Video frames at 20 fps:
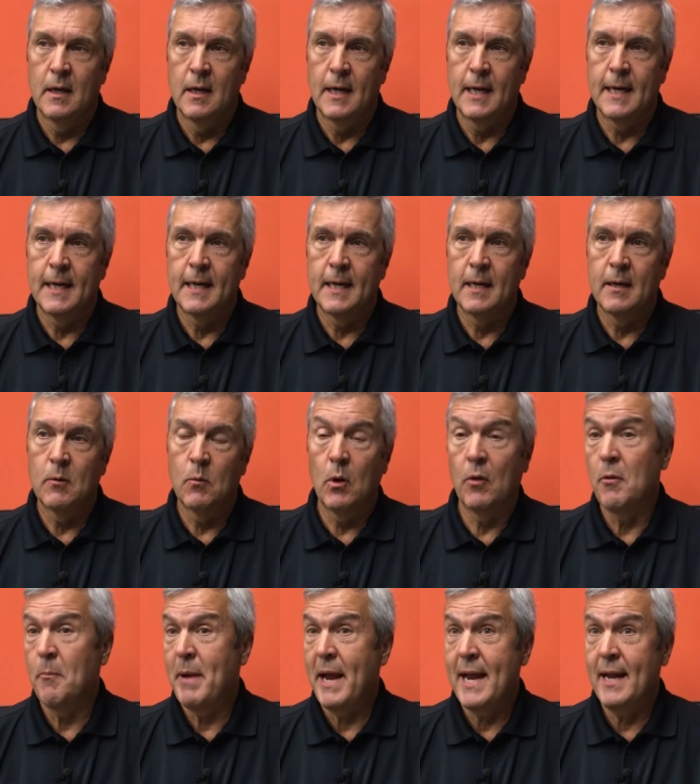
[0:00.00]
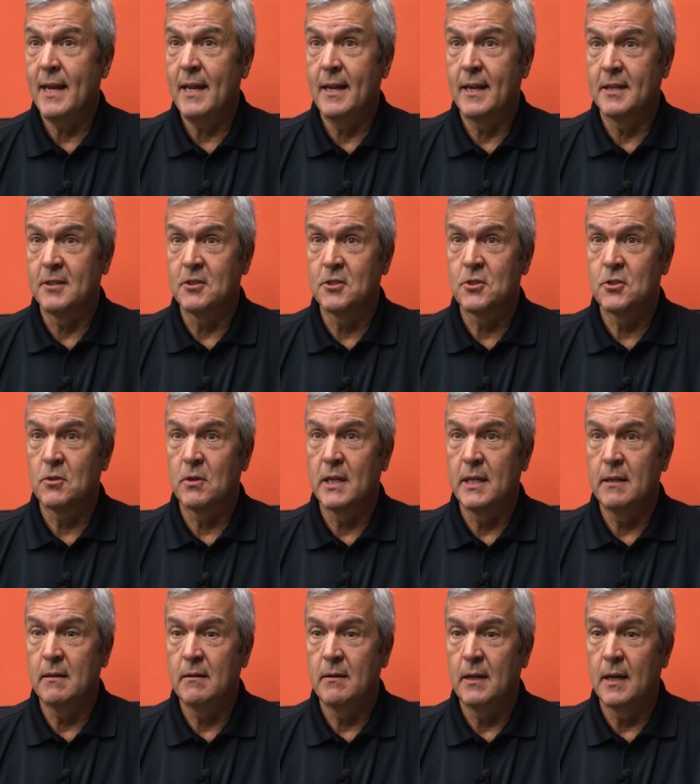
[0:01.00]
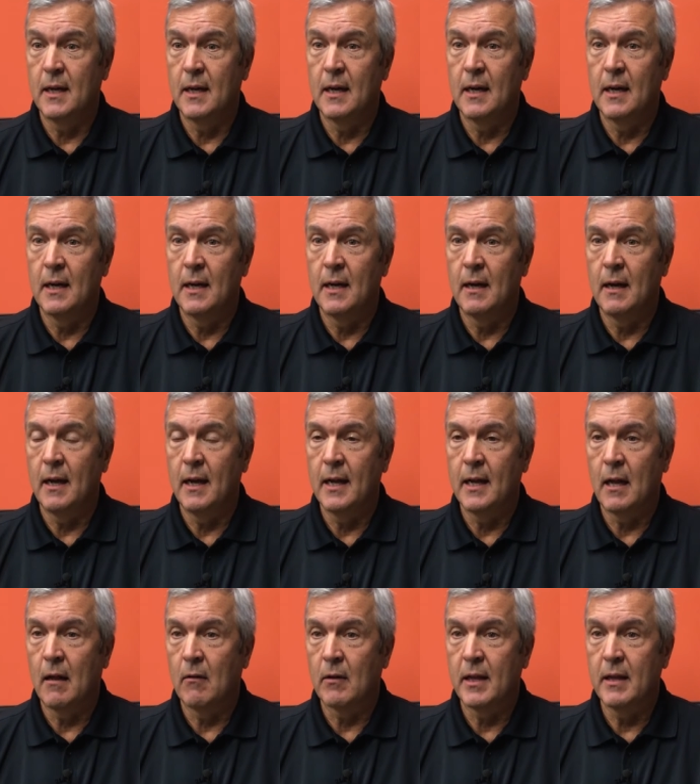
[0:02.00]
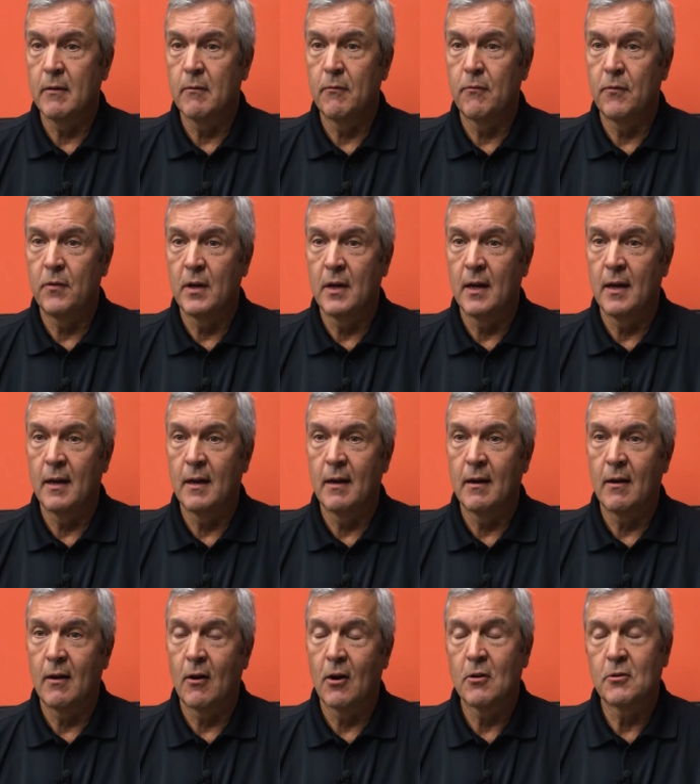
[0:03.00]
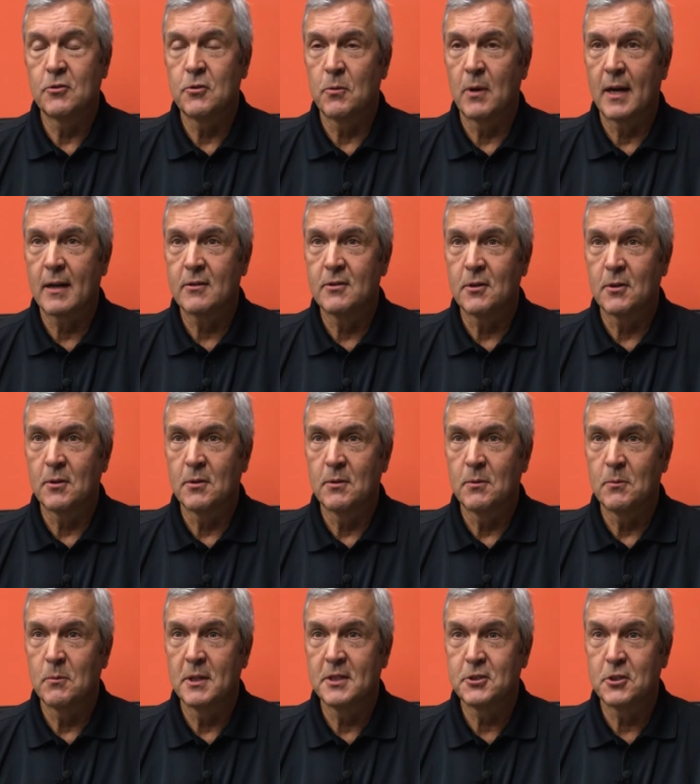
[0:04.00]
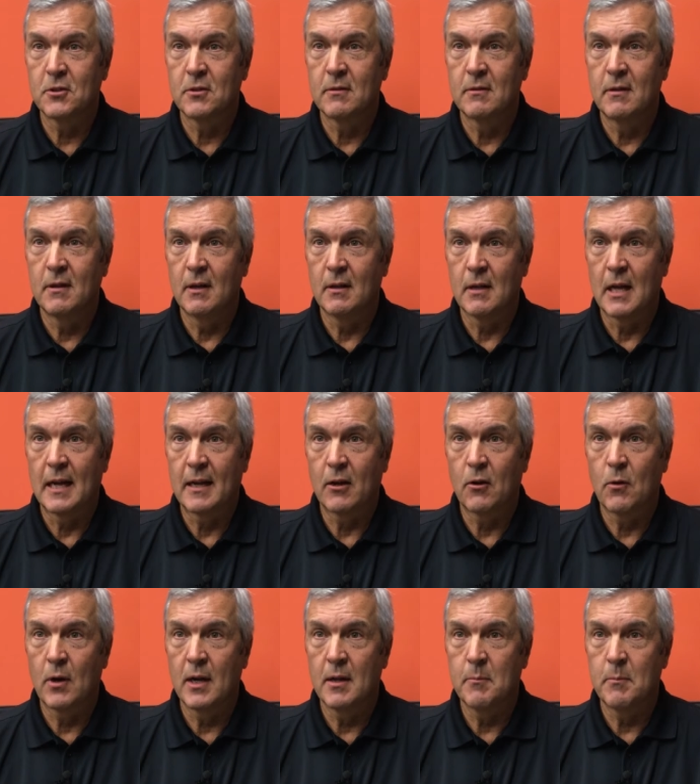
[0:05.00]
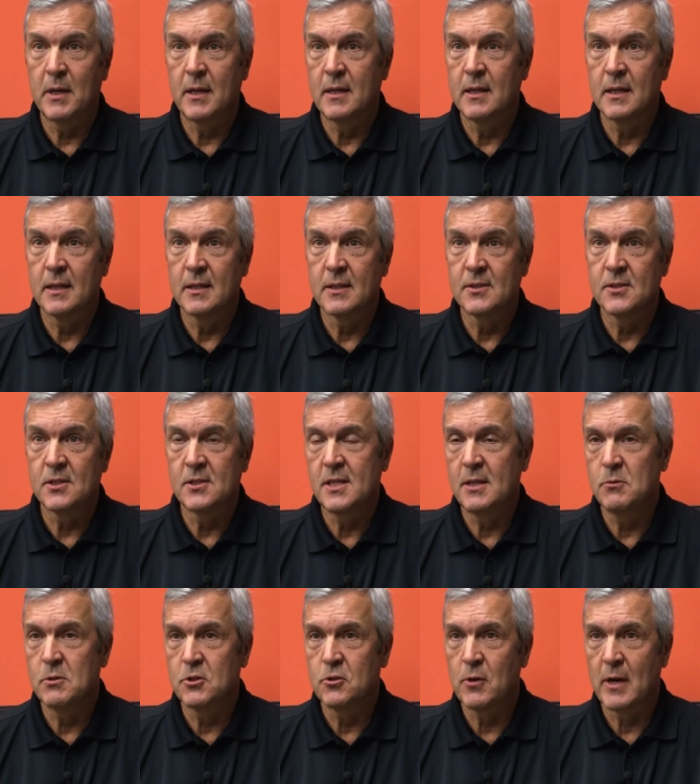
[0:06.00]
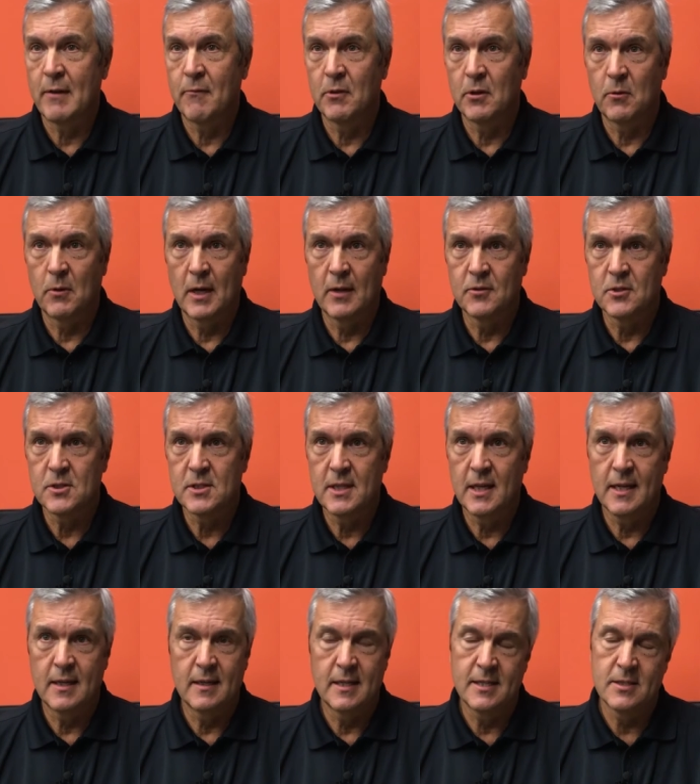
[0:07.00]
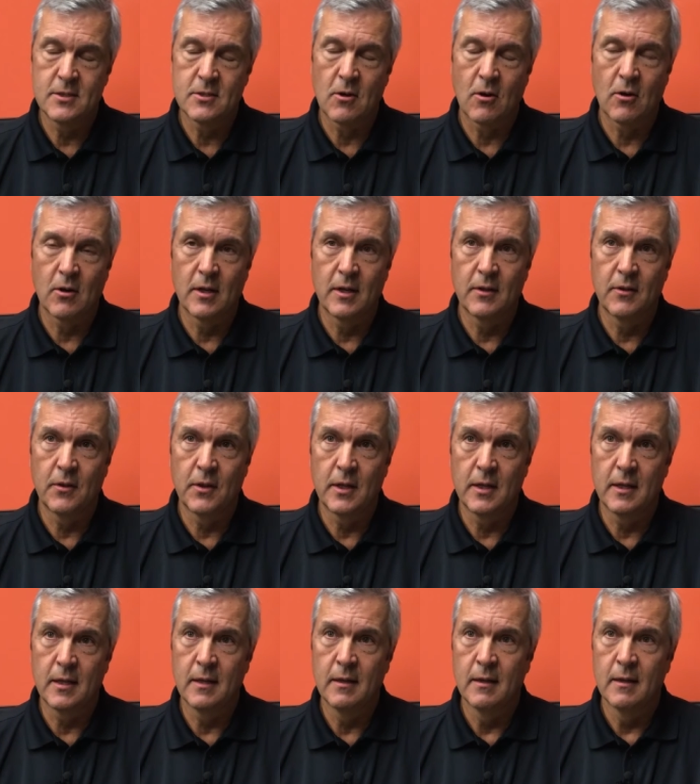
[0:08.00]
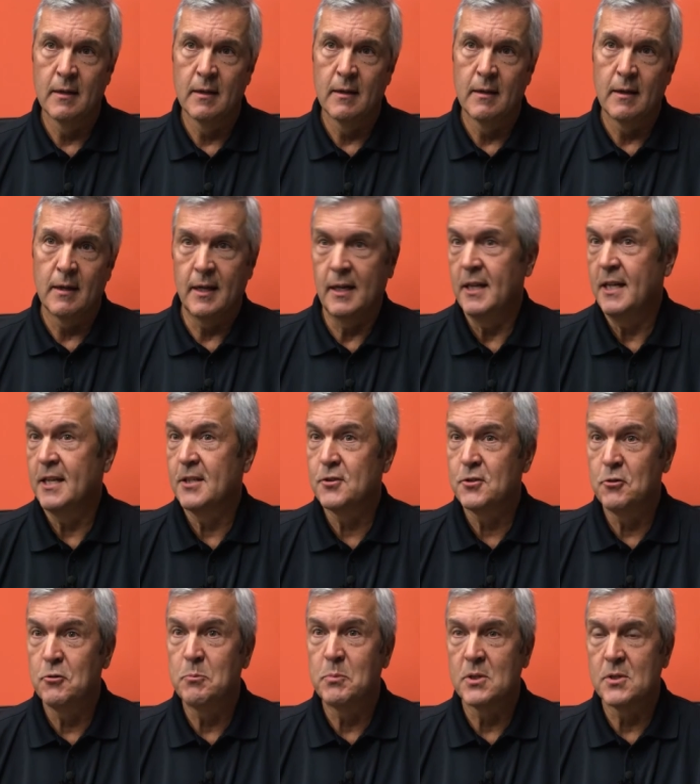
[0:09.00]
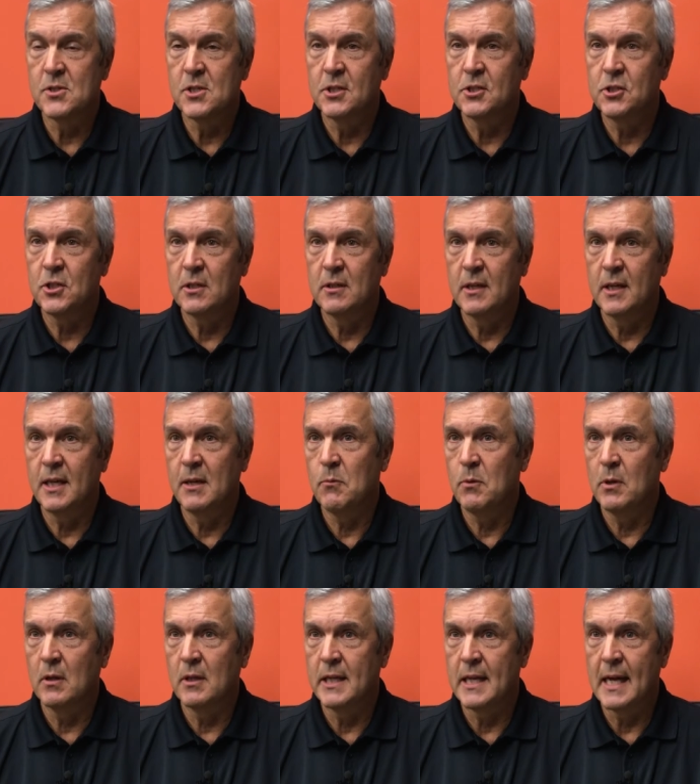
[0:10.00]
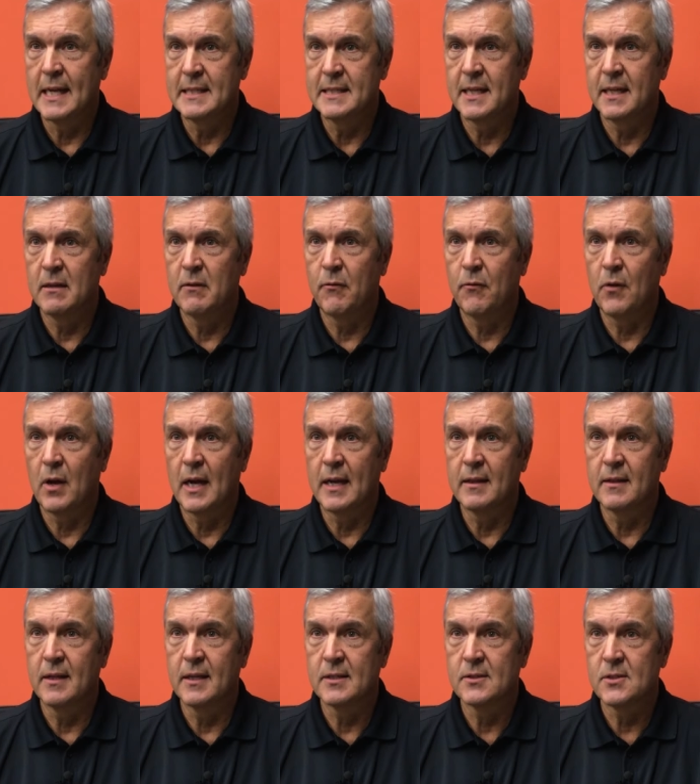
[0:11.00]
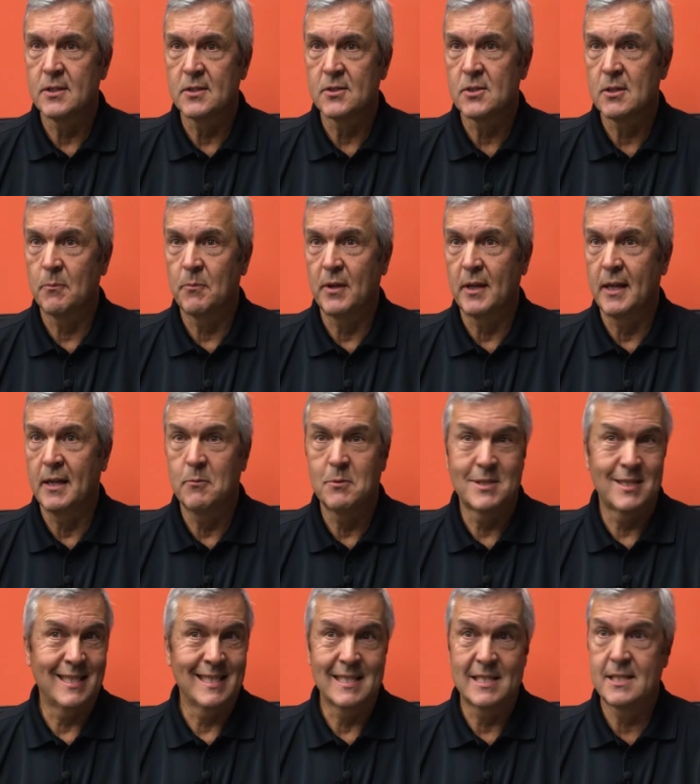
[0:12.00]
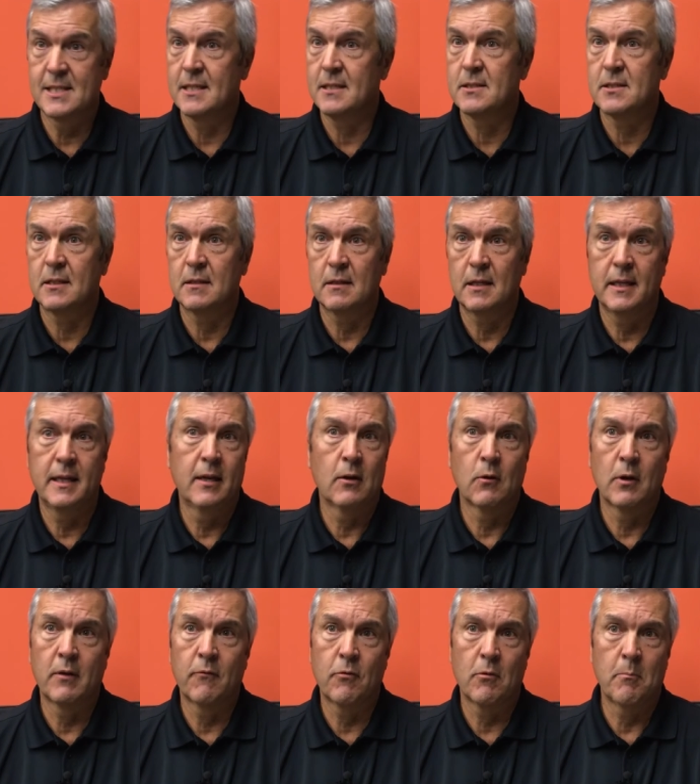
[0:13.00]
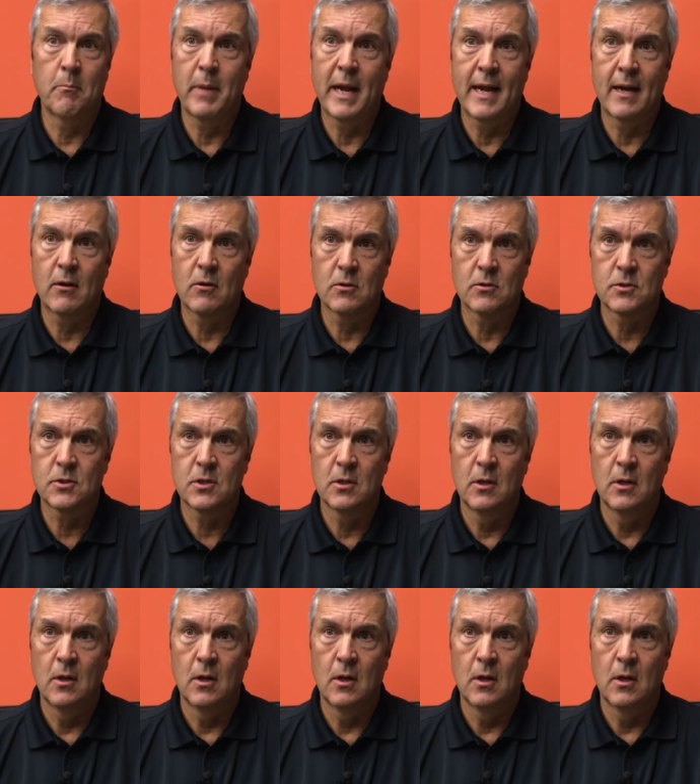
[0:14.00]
Well, the banking industry, and I'll give our director, Richard, a lot of credit, because as he was traveling around the state and he started in his new position, he really identified this as something he was consistently hearing from bankers